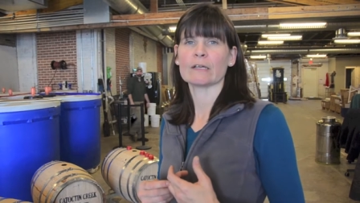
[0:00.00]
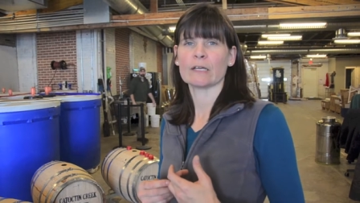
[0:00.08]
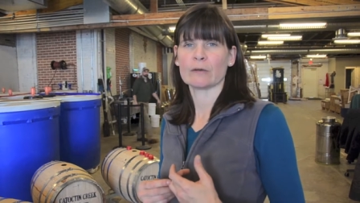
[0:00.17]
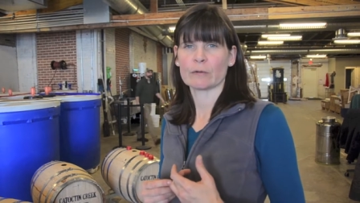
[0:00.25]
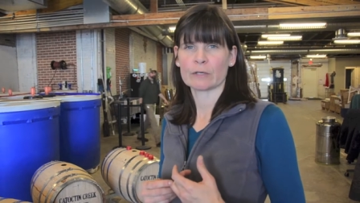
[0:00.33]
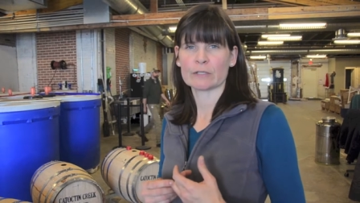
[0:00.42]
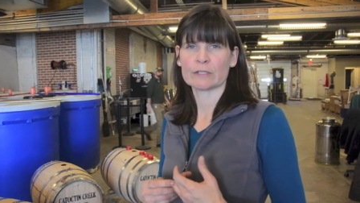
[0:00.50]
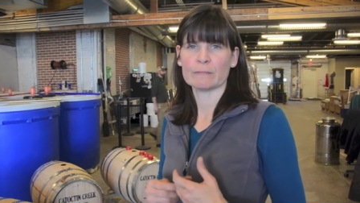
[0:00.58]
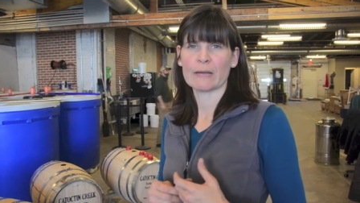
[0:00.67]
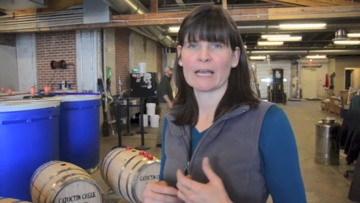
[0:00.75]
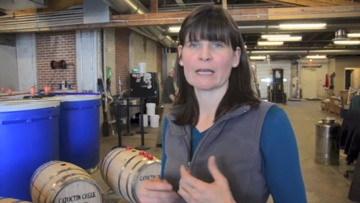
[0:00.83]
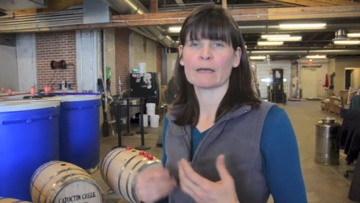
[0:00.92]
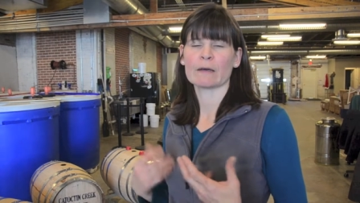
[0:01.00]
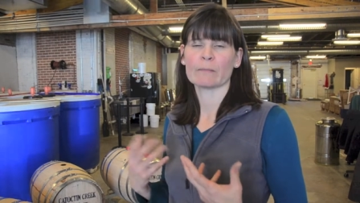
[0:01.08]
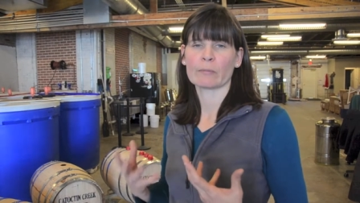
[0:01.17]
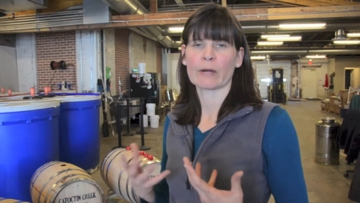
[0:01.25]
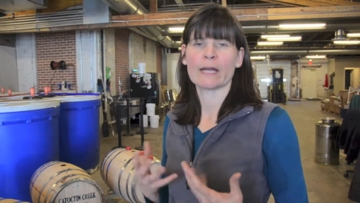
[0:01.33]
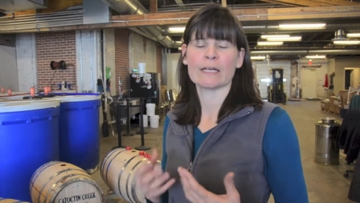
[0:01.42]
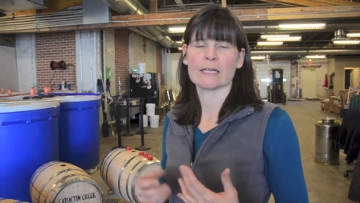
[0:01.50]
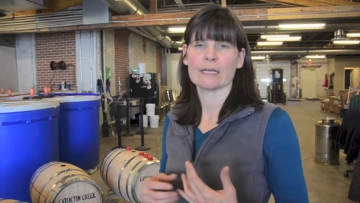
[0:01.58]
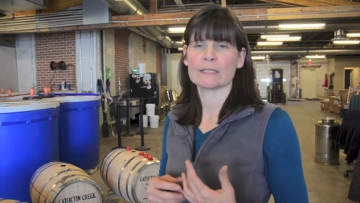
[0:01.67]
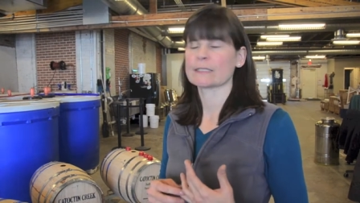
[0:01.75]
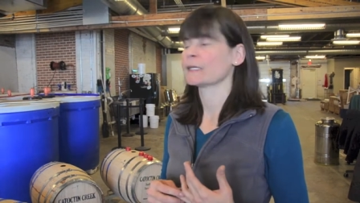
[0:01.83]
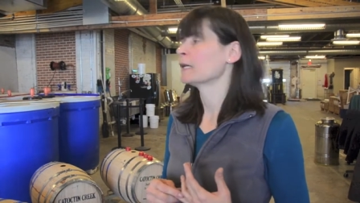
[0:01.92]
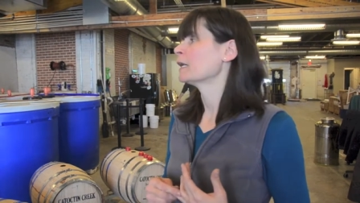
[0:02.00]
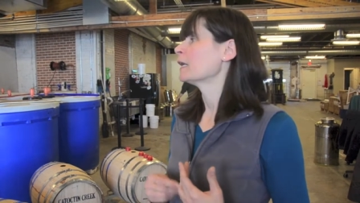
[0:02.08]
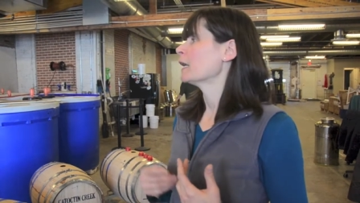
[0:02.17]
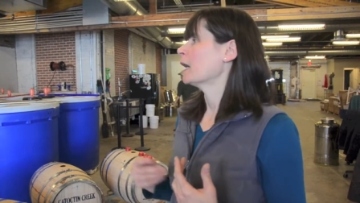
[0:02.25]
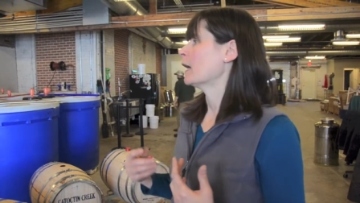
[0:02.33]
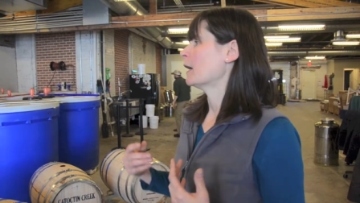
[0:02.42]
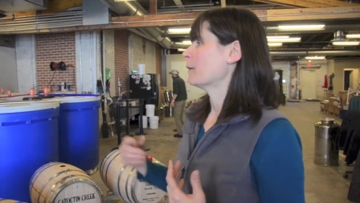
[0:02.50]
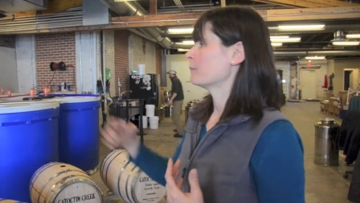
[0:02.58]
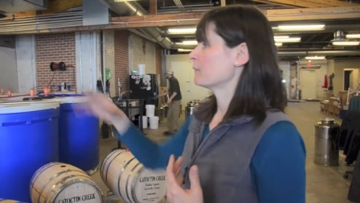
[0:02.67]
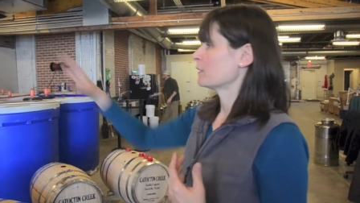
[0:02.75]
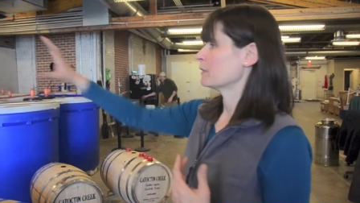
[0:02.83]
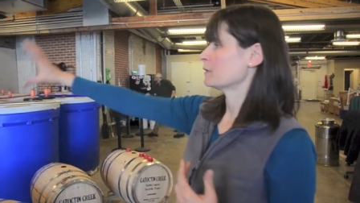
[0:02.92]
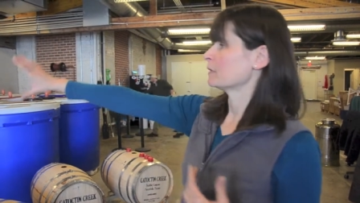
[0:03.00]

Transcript: in order to make brandies. The